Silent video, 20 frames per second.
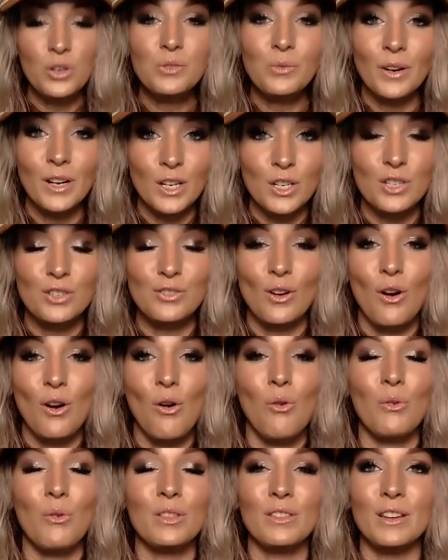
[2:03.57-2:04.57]
course, we're going to
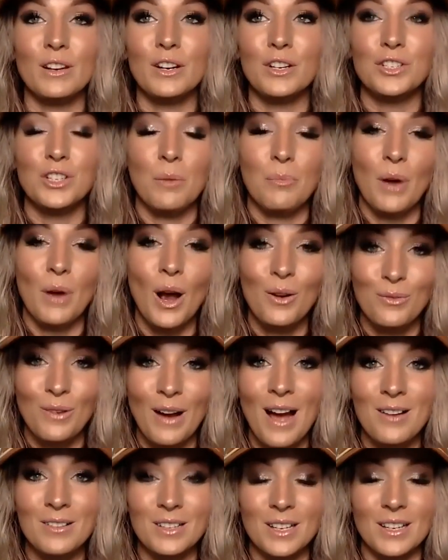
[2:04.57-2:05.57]
struggle with leadership
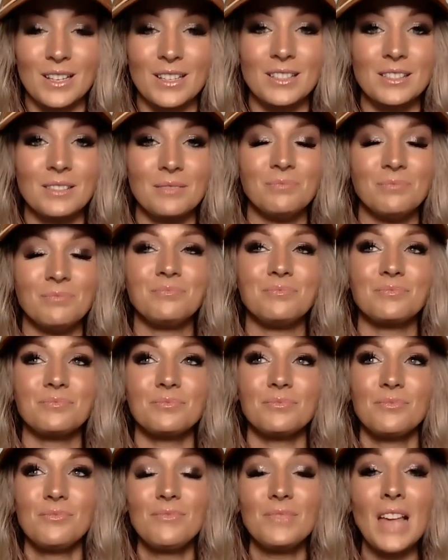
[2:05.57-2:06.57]
around us.
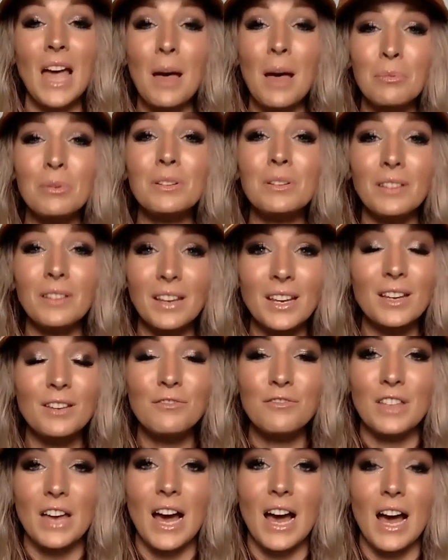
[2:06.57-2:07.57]
I
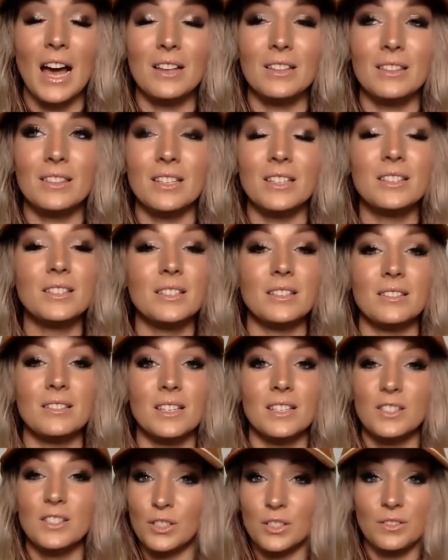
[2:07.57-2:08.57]
believe that this
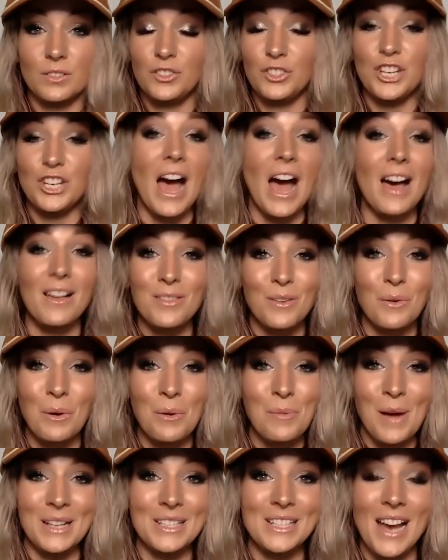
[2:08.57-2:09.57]
chat that
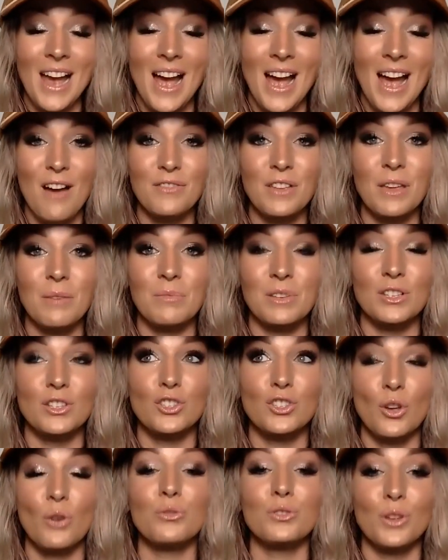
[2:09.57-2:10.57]
we're about to have can be
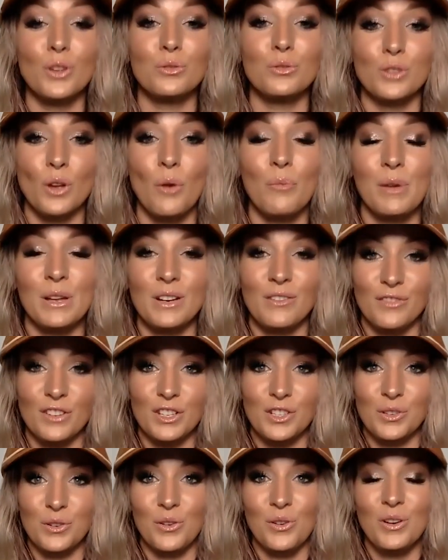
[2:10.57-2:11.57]
so
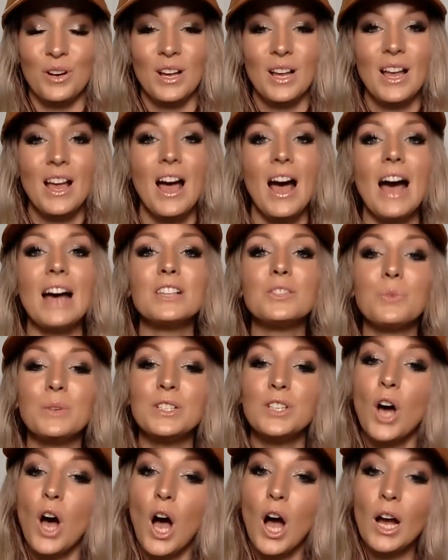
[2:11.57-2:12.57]
beneficial as
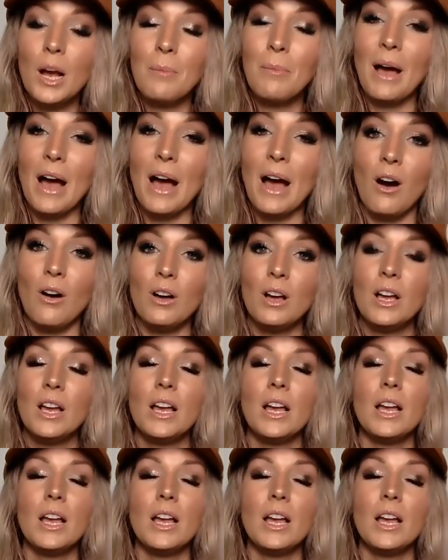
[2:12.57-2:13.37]
we talk about